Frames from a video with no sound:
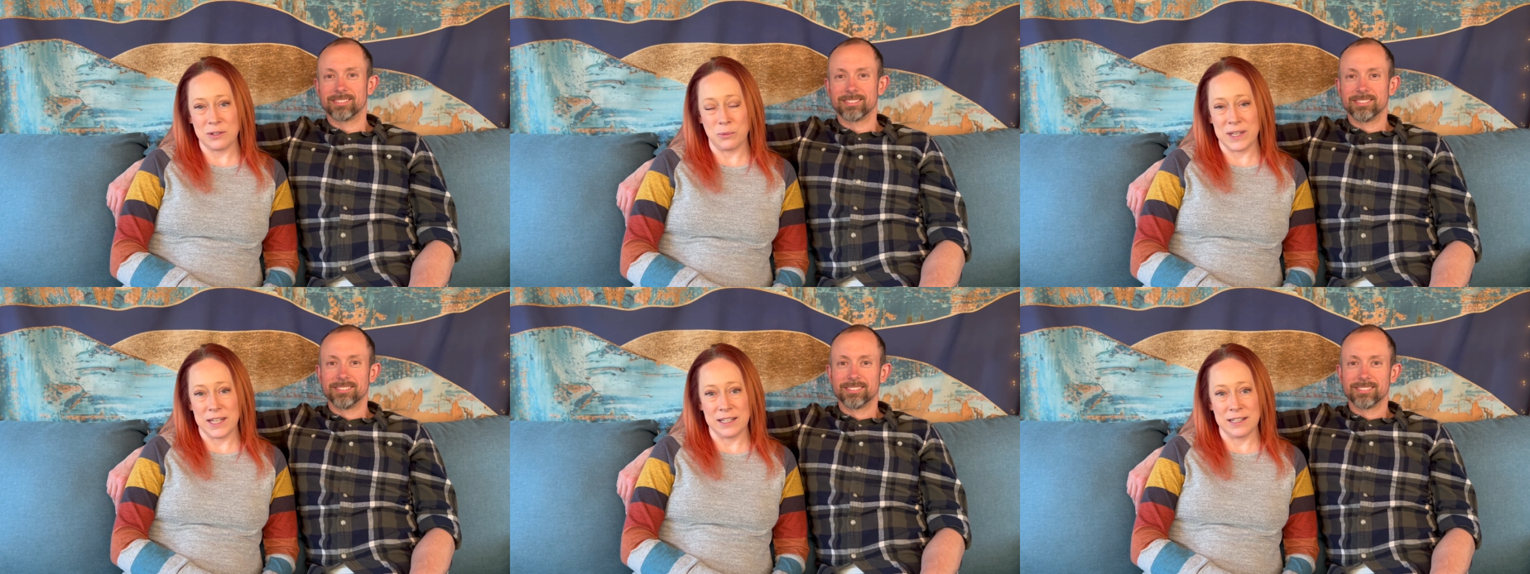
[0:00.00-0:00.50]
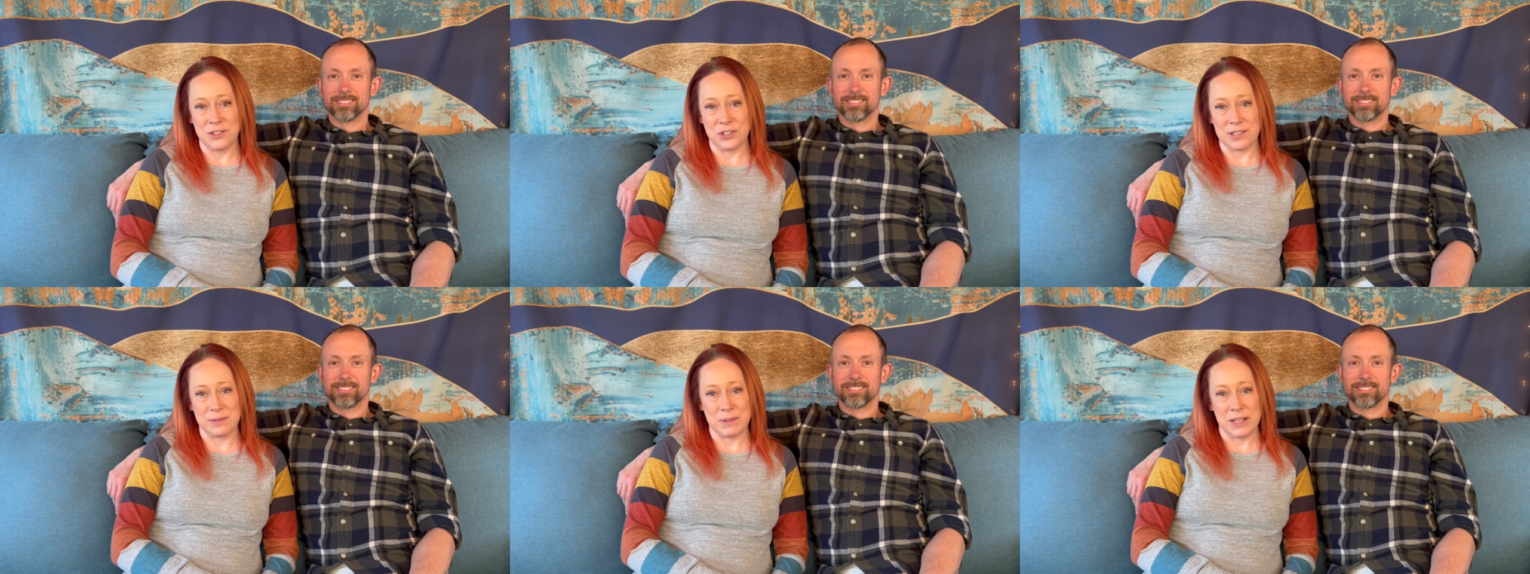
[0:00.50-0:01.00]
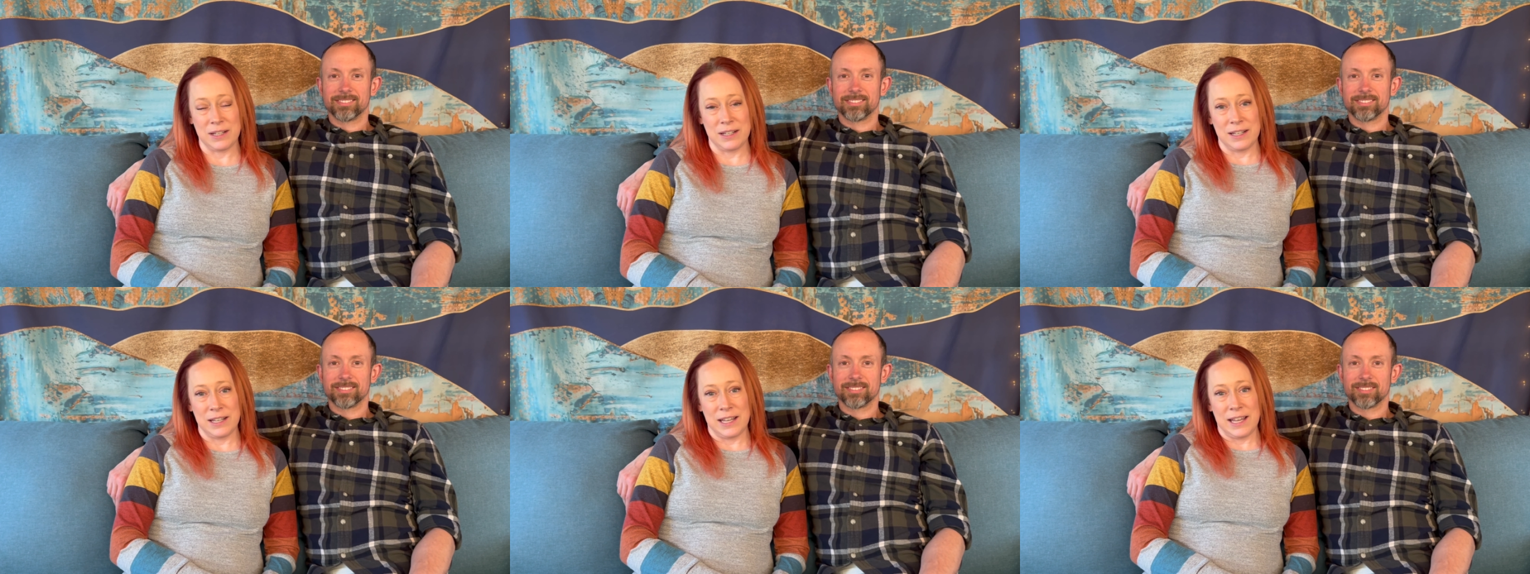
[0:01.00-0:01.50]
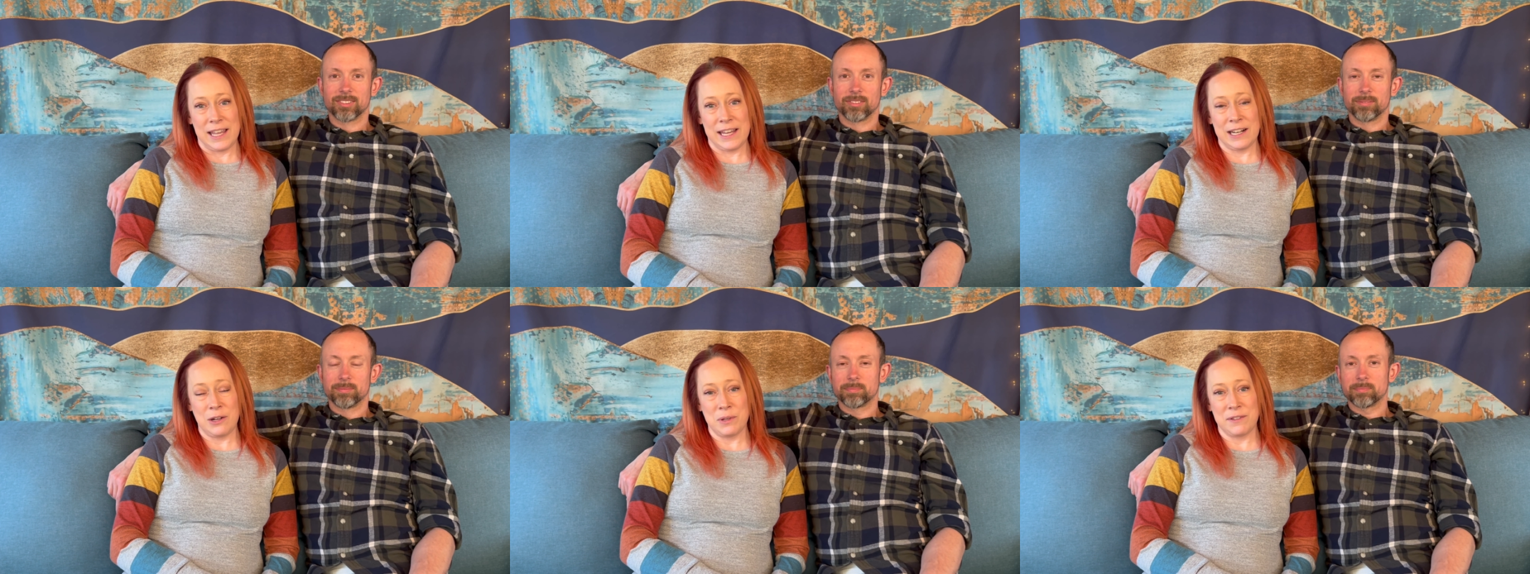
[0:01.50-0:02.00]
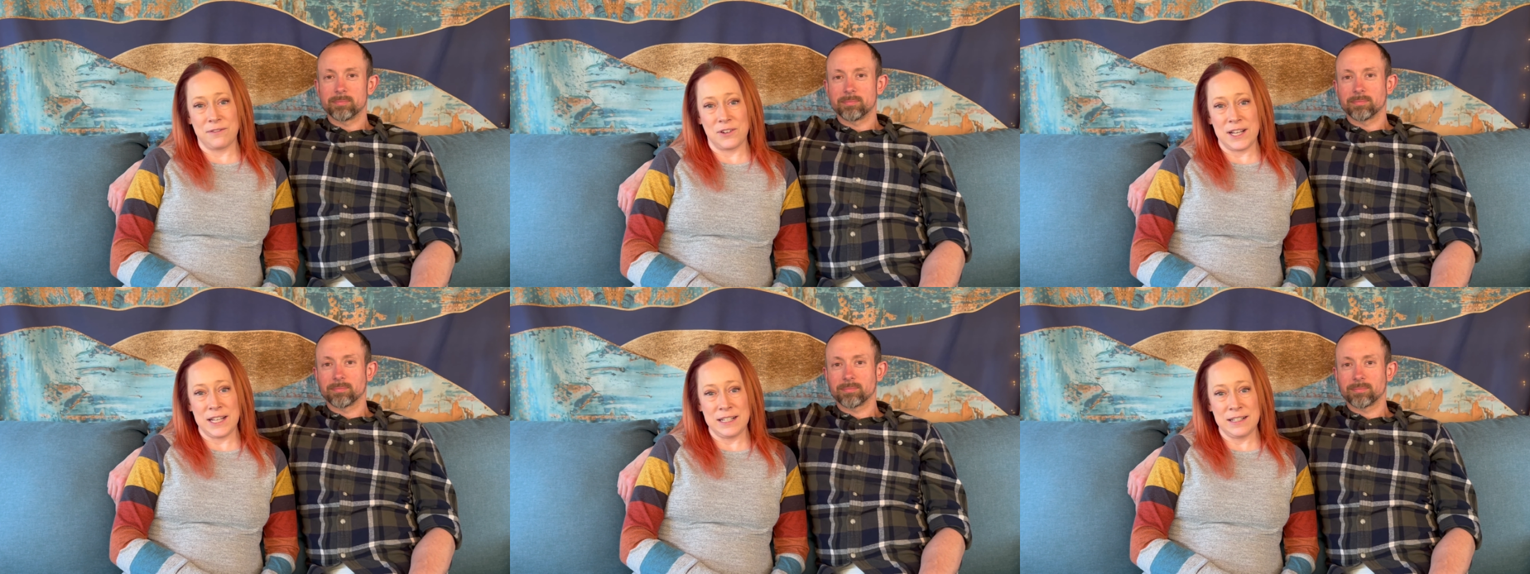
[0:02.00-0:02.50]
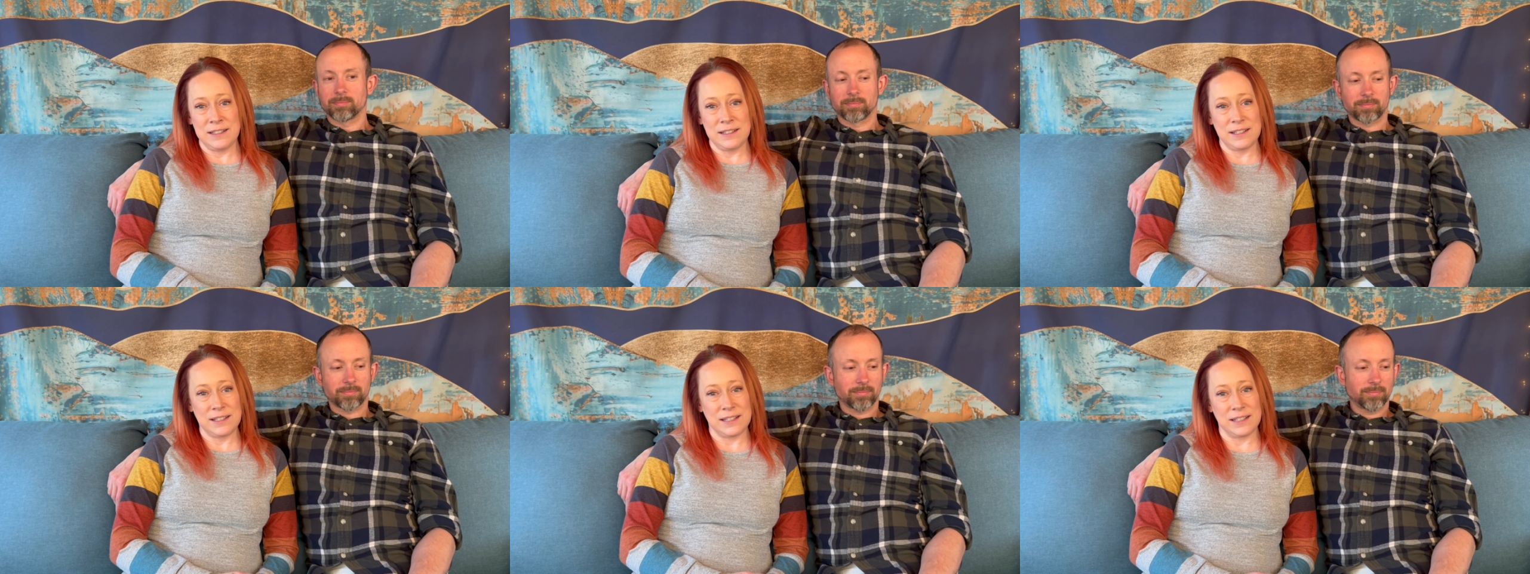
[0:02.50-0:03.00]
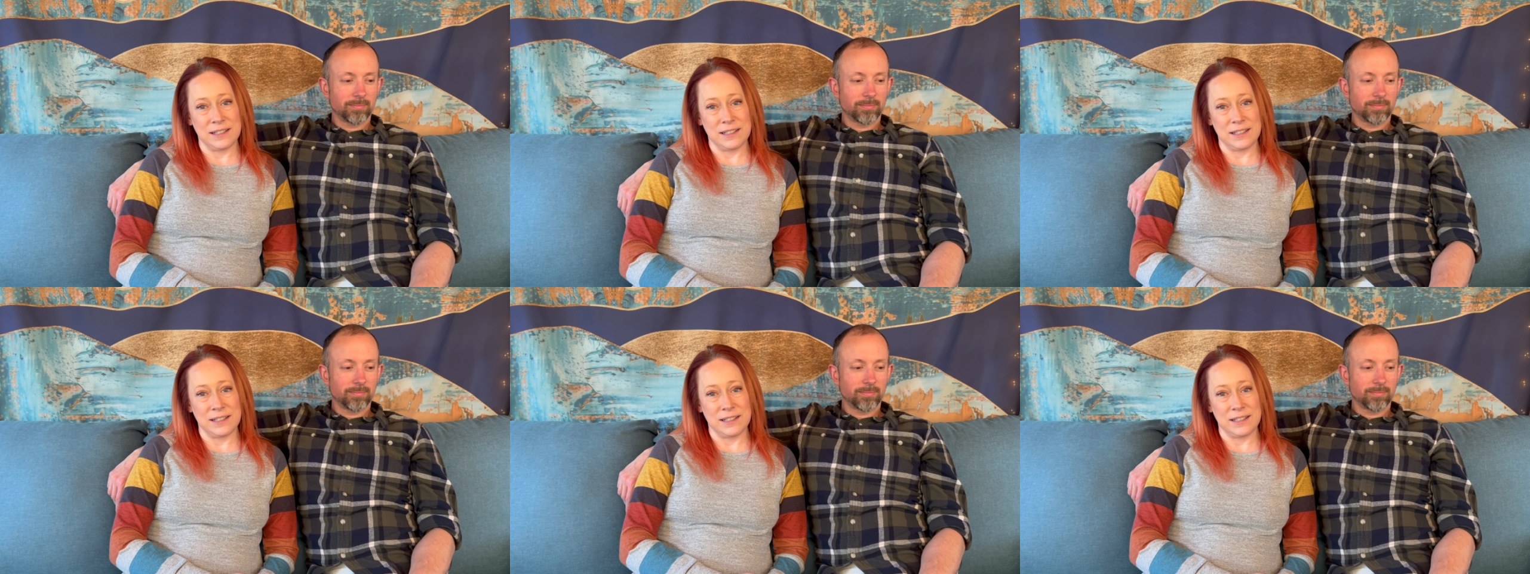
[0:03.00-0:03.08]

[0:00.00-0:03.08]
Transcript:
Speaker 1: weekend, just hanging out with friends,